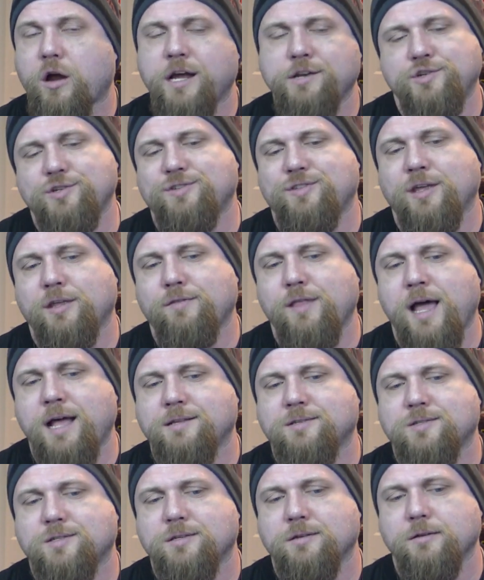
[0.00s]
I just think
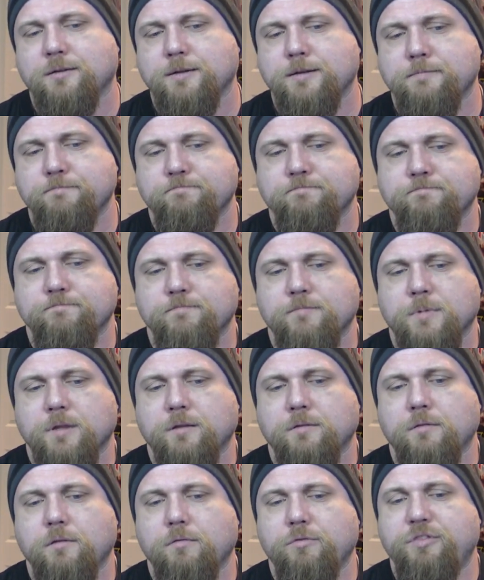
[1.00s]
that's
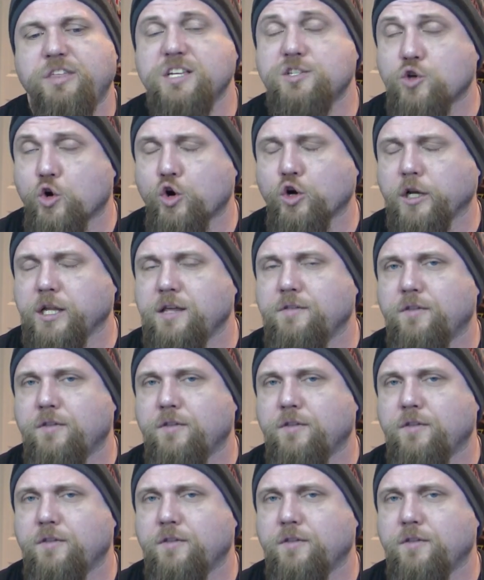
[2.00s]
this early